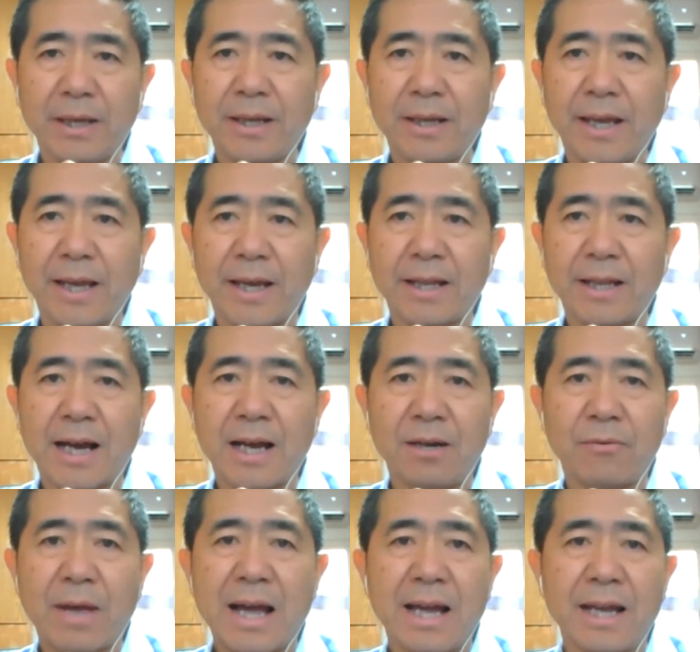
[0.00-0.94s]
And I
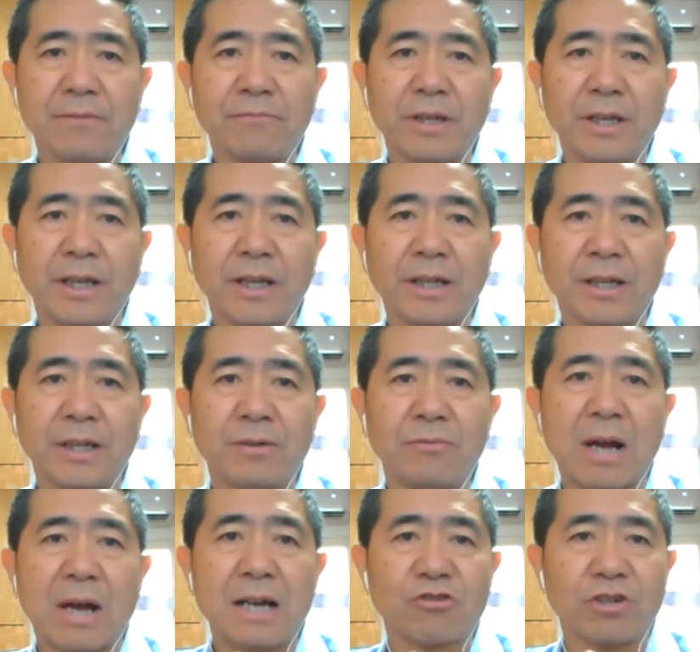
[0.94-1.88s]
arrived in
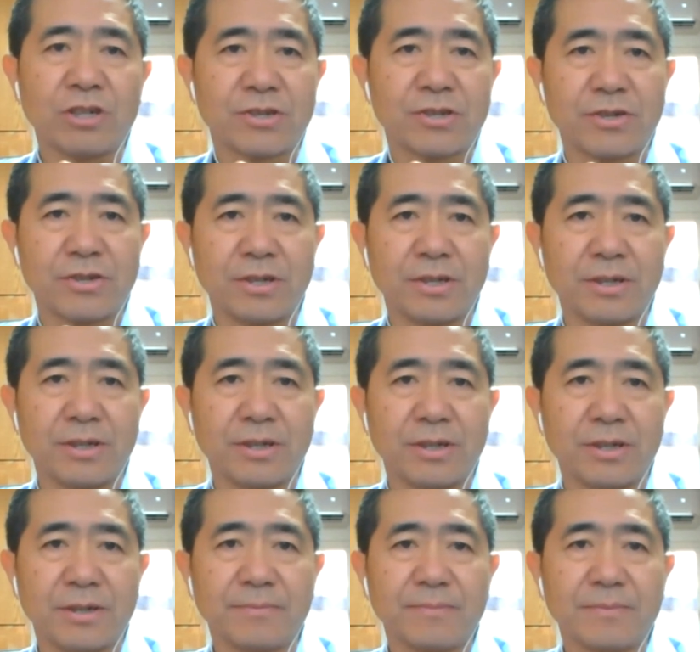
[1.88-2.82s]
Rochester
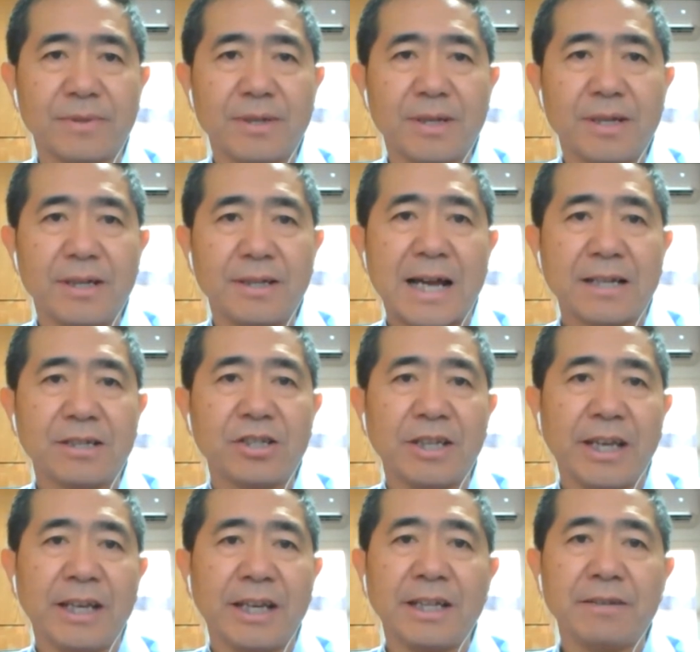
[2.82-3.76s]

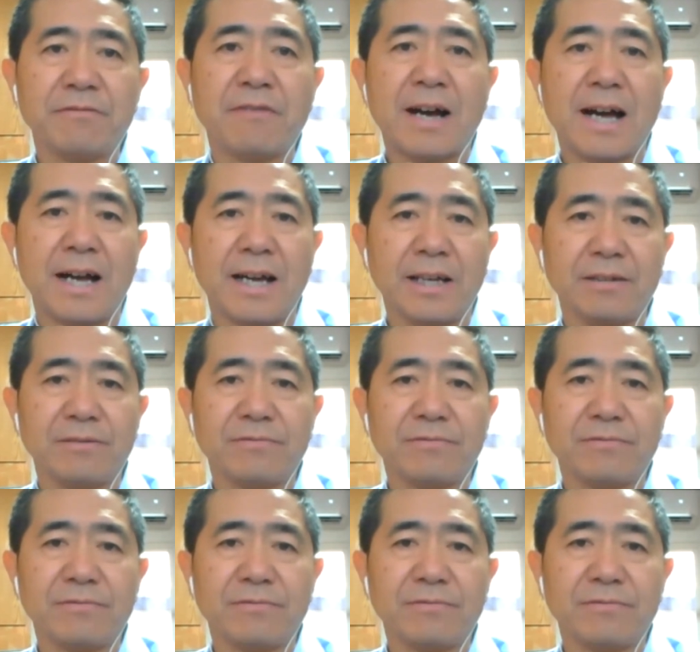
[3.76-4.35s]
1985.